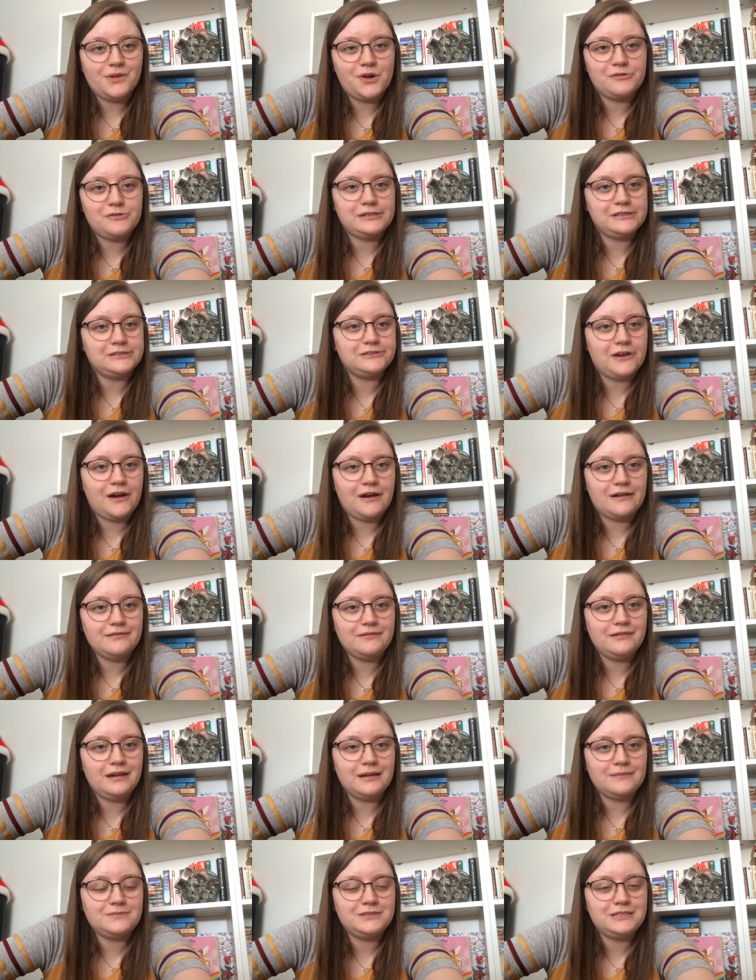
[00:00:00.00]
always got
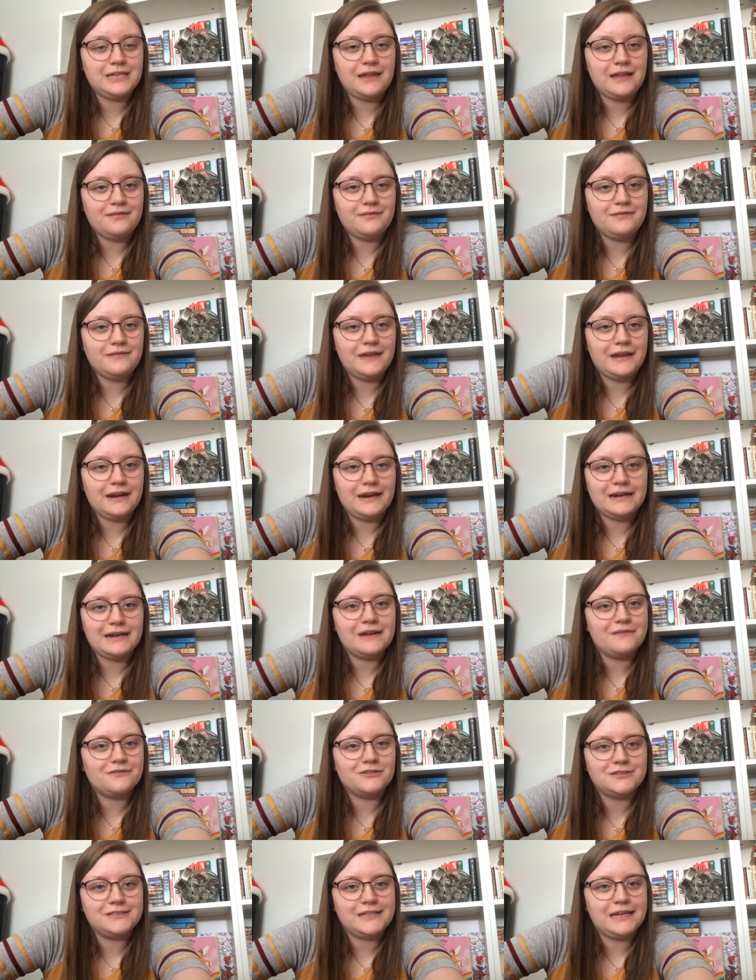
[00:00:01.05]
upset that I
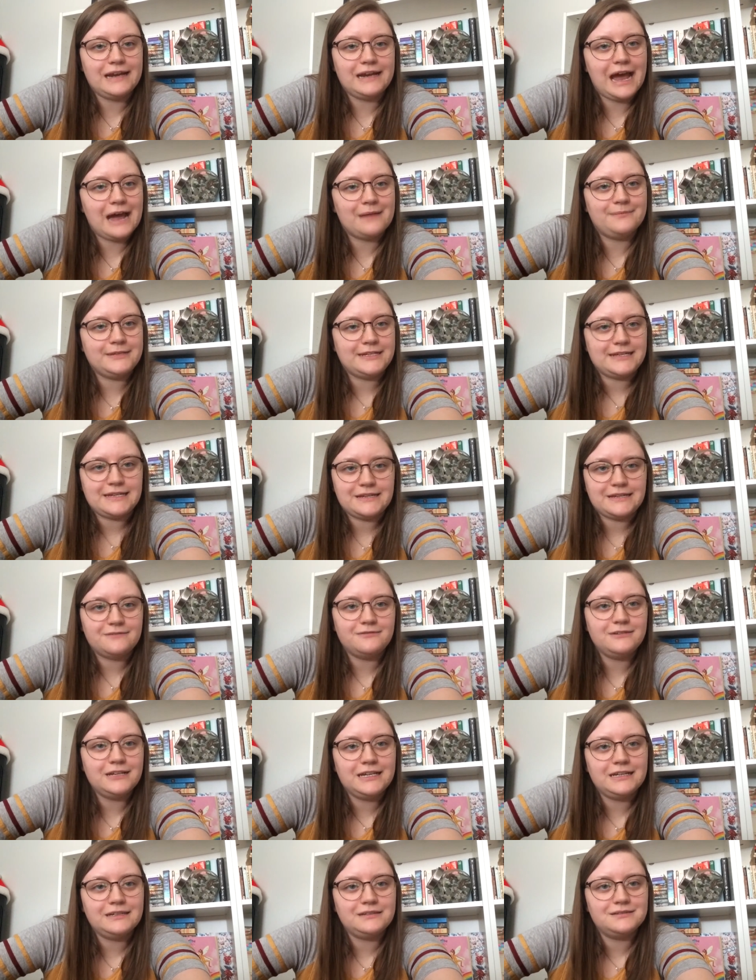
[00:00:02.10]
never said happy
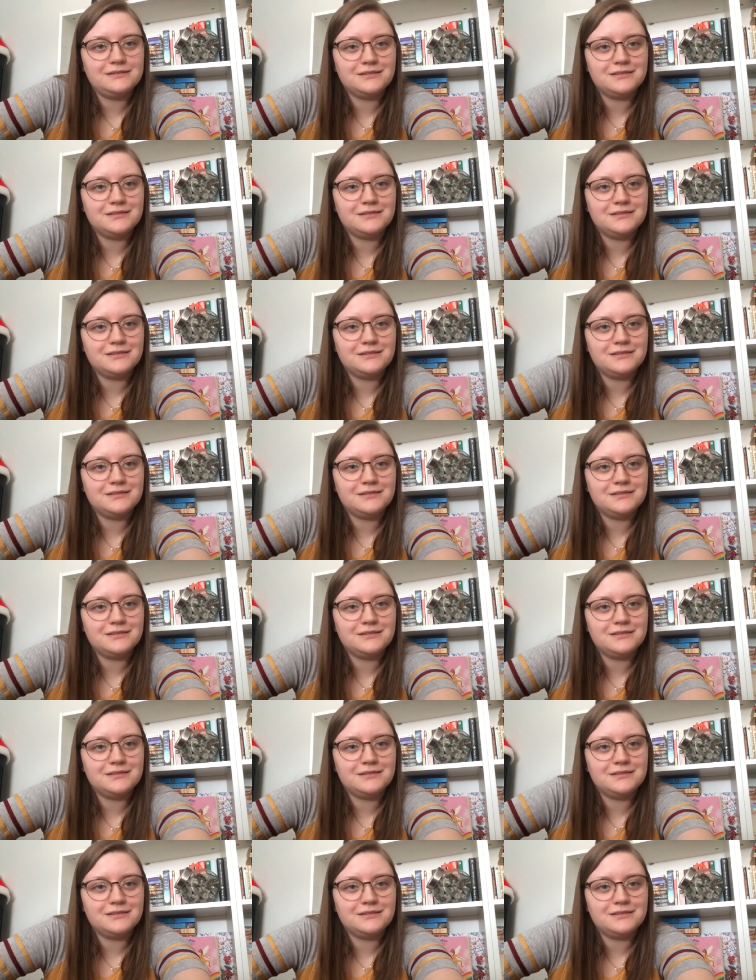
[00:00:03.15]
evening.